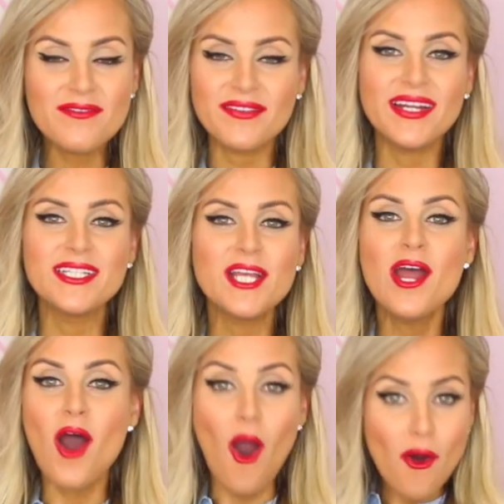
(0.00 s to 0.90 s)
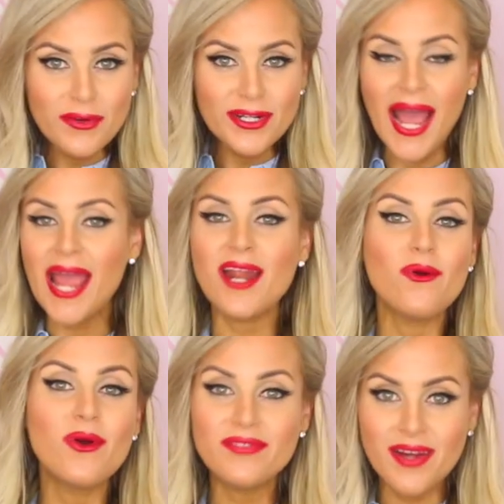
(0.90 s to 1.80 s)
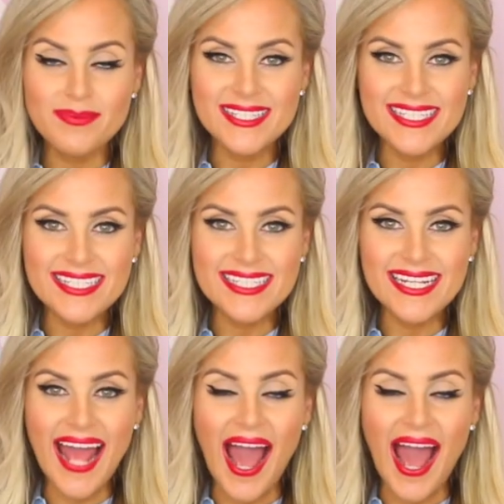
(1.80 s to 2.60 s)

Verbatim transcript: the fridge overnight or for up to 16